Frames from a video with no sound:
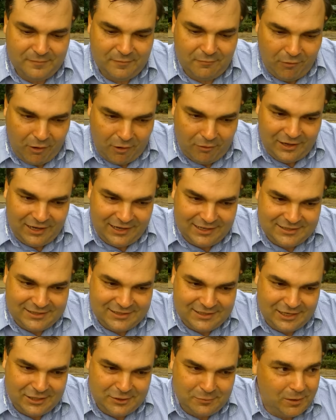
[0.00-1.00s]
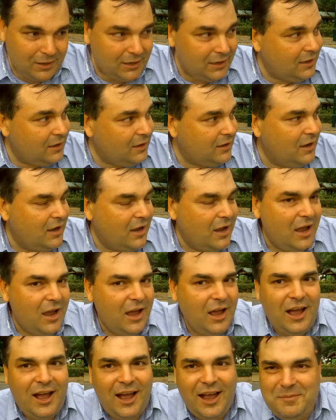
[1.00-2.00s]
Rolex Sea Dweller,
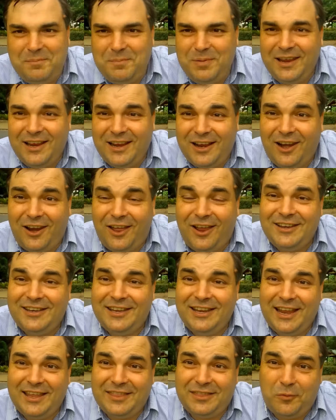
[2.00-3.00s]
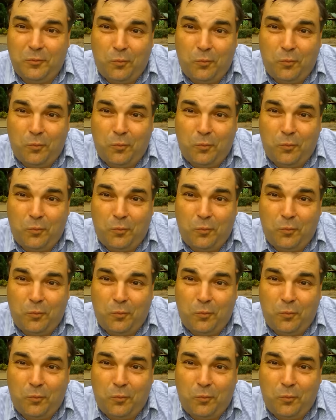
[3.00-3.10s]
I'd be inclined to get the